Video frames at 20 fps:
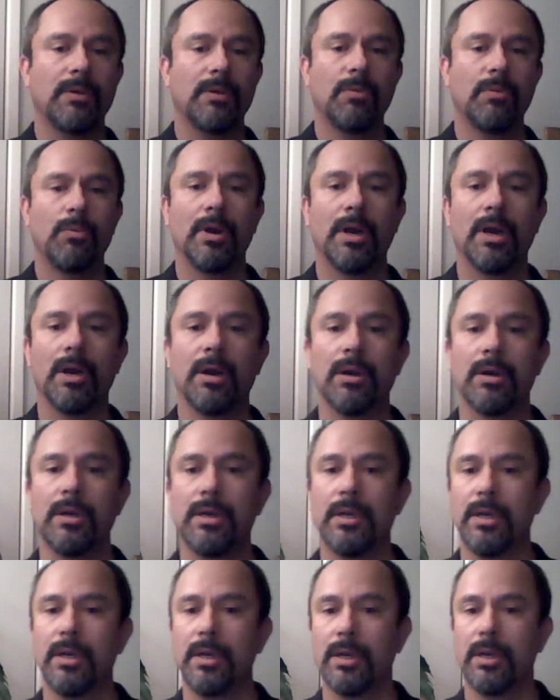where
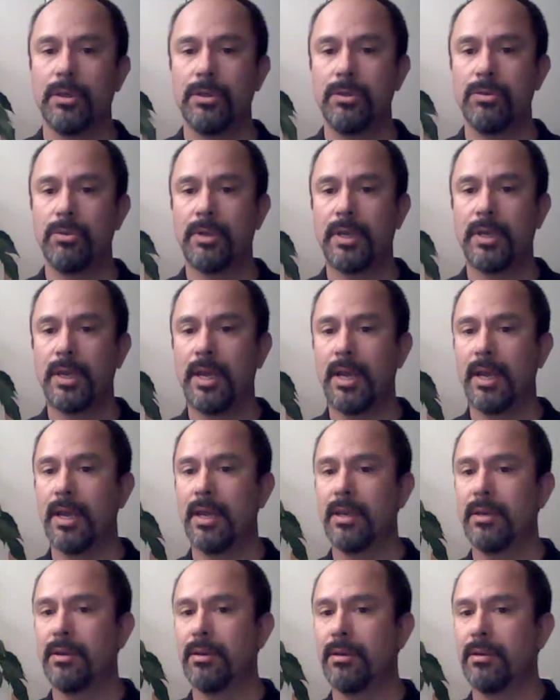you
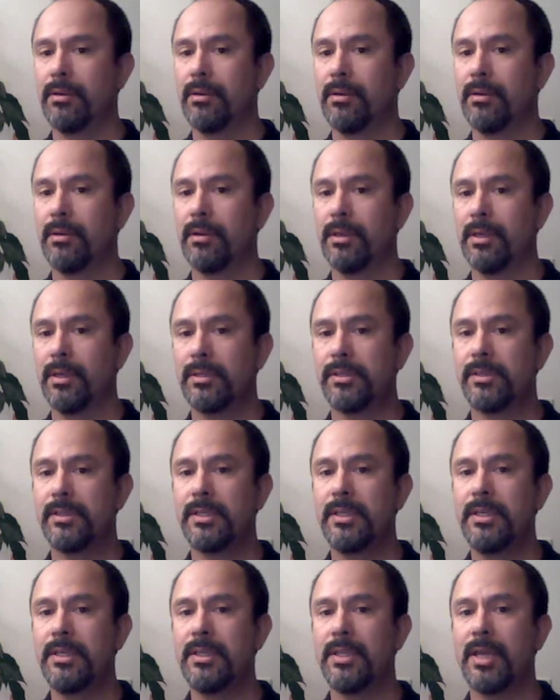can
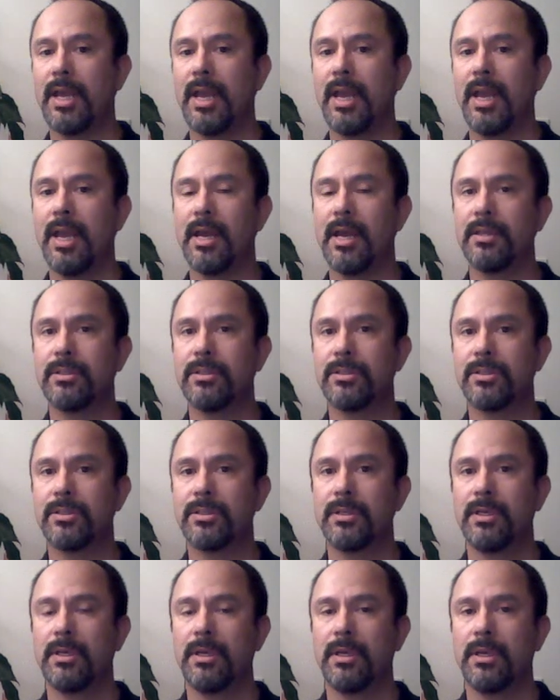see the hands